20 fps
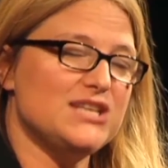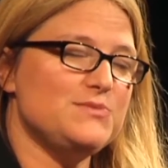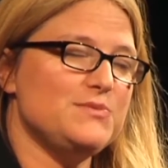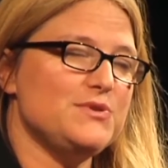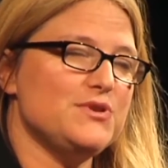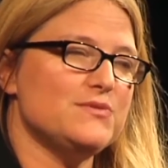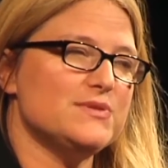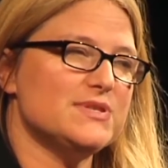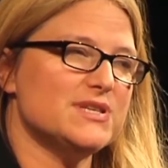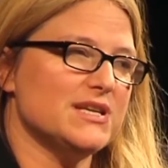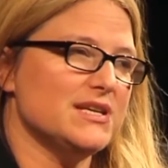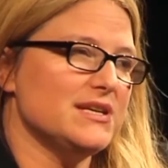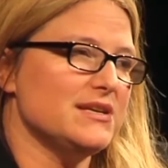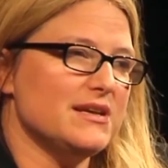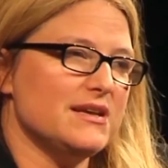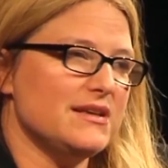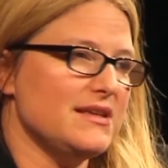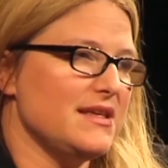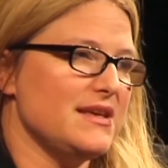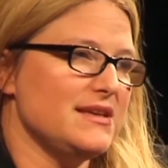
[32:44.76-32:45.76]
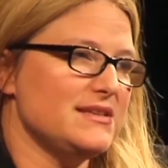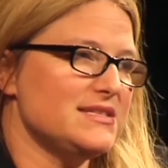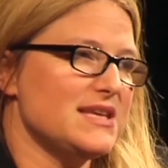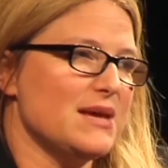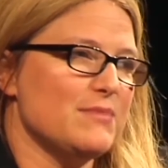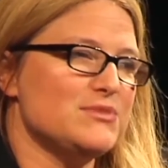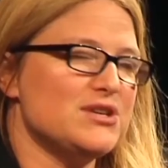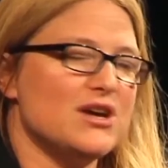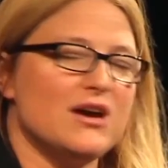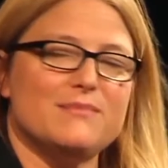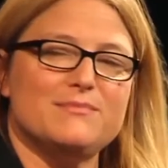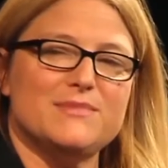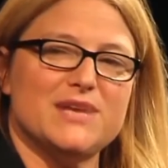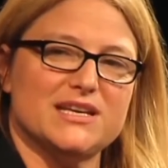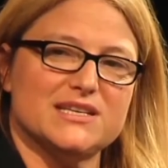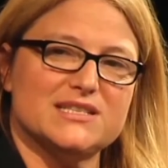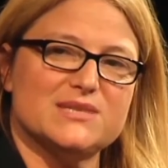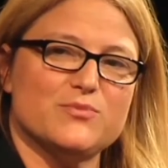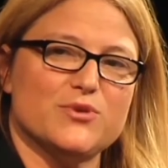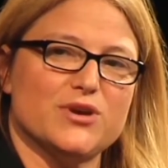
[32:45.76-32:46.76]
HBO is going to sometime
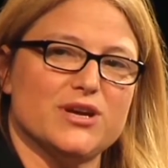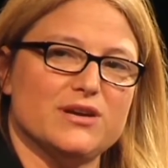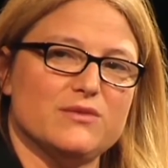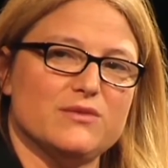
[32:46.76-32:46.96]
next spring.